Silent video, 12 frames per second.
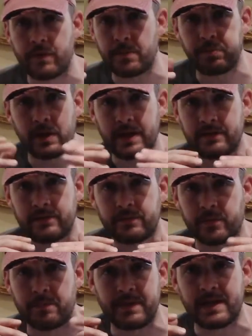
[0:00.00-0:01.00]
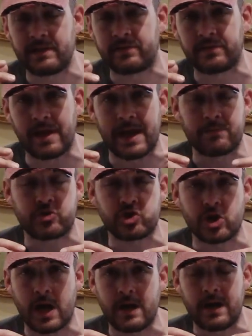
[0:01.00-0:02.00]
the place from being slammed
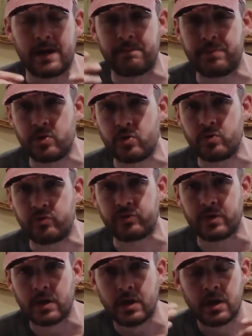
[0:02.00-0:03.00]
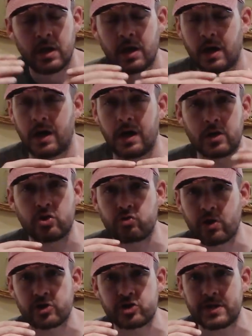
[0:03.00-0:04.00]
shut and abused, a
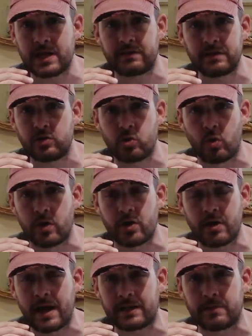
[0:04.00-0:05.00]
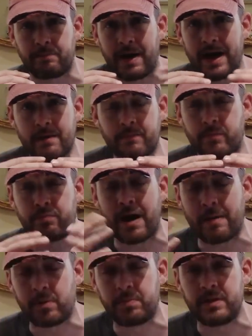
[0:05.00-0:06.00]
crushed dented corner at the bottom from
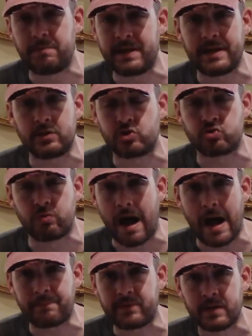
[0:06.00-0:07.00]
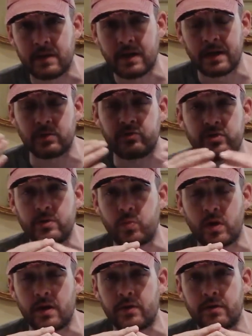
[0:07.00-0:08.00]
probably being dropped. I don't see
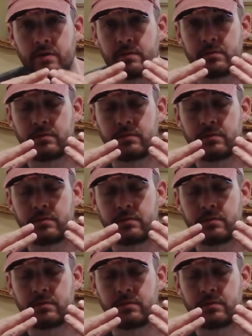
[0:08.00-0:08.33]
what other